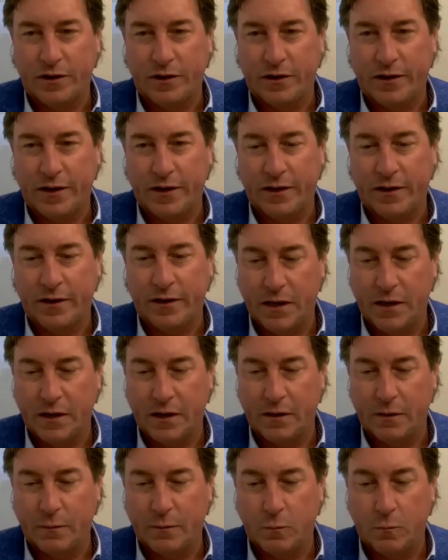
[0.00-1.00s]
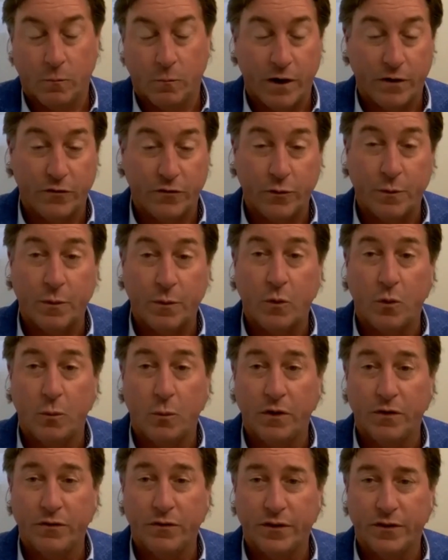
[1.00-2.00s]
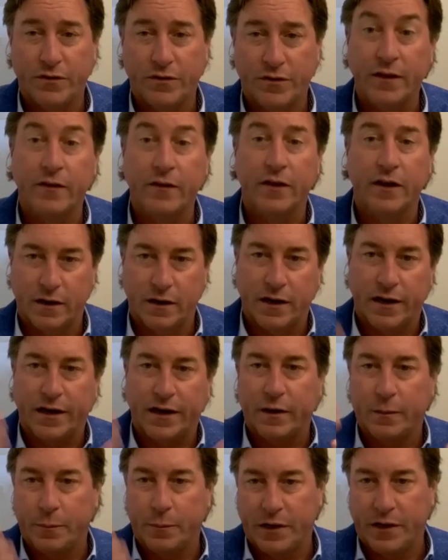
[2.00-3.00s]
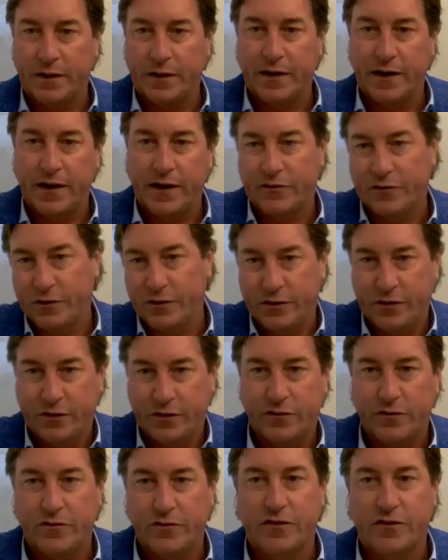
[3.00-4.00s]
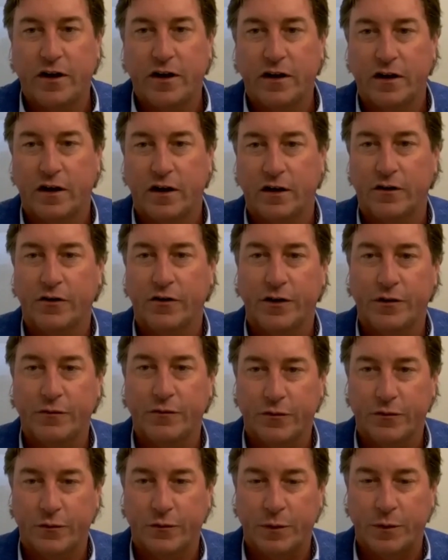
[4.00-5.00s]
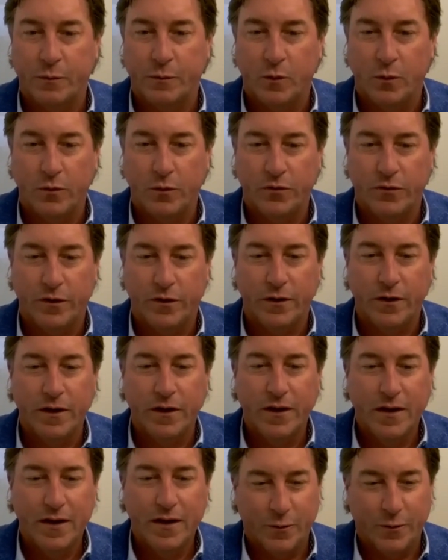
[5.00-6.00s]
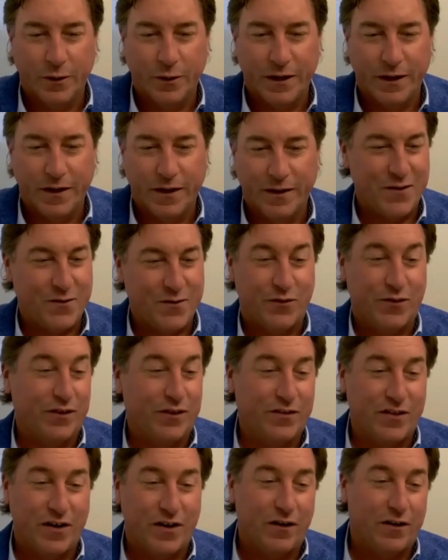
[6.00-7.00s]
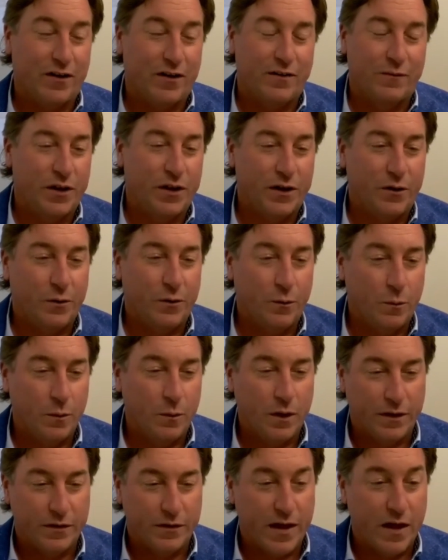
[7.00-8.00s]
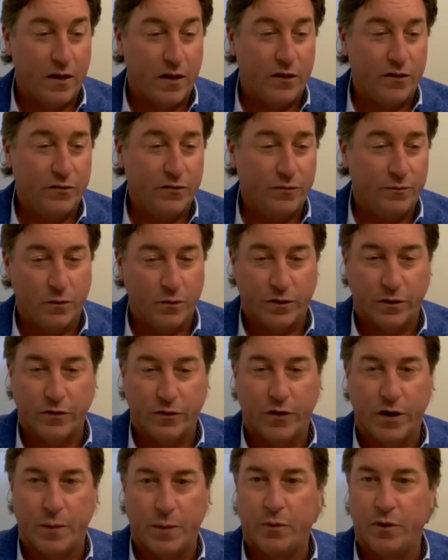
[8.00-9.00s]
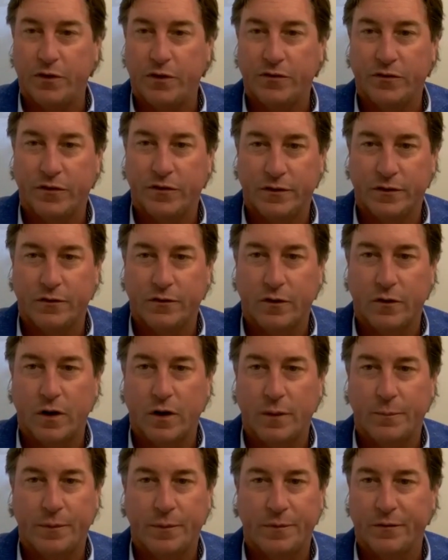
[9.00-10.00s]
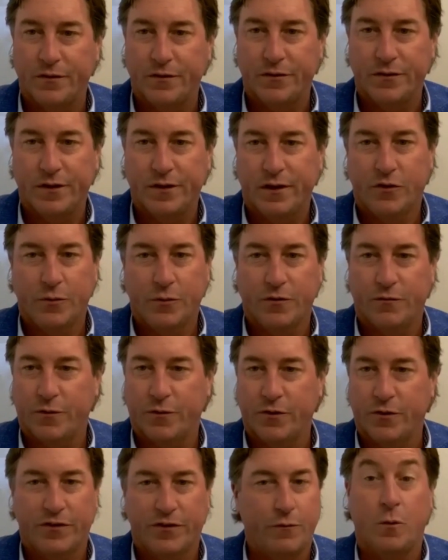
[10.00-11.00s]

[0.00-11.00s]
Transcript: And then he ran swimming pool business and then a gunite company that actually does the shot concrete for swimming pools. So really interesting child. Plano and Dallas was a great place to grow up. It was super diverse.